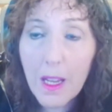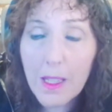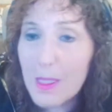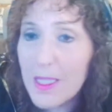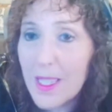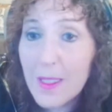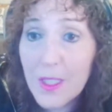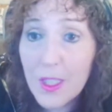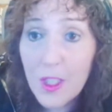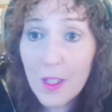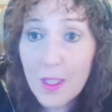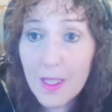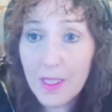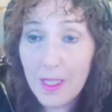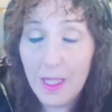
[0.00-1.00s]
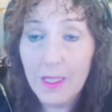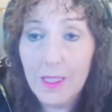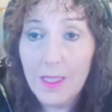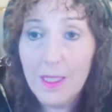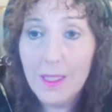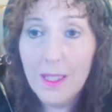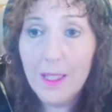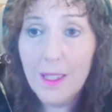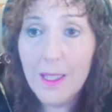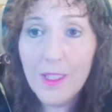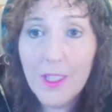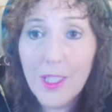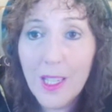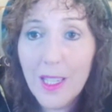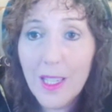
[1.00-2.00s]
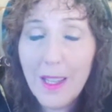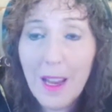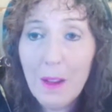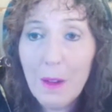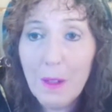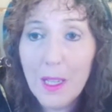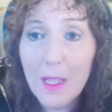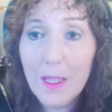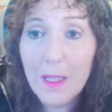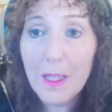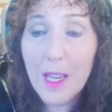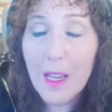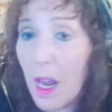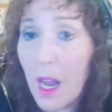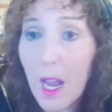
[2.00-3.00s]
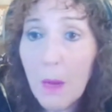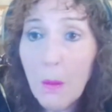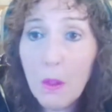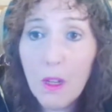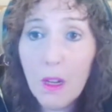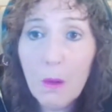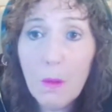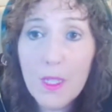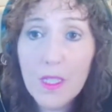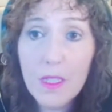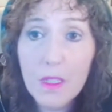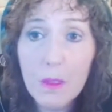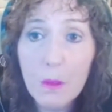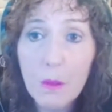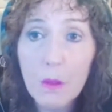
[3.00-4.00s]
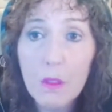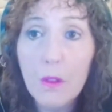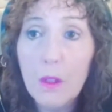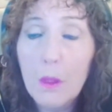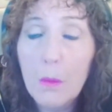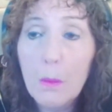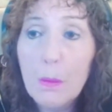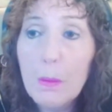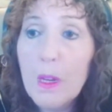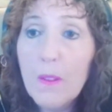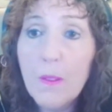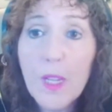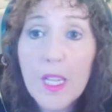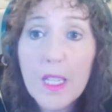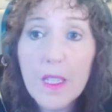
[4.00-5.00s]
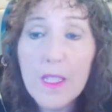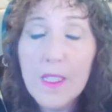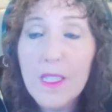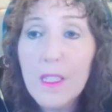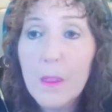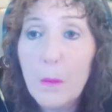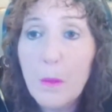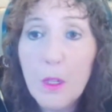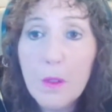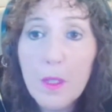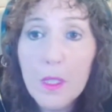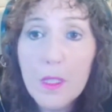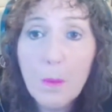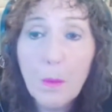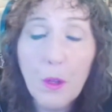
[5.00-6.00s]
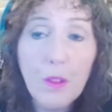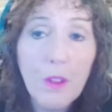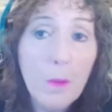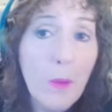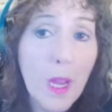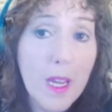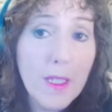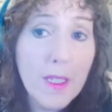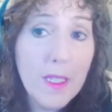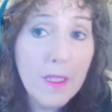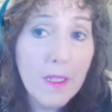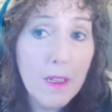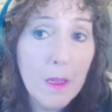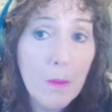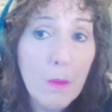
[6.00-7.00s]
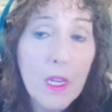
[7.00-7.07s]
Set a start date. and check it out. And I will always do group Vegan Easy hypnosis program anytime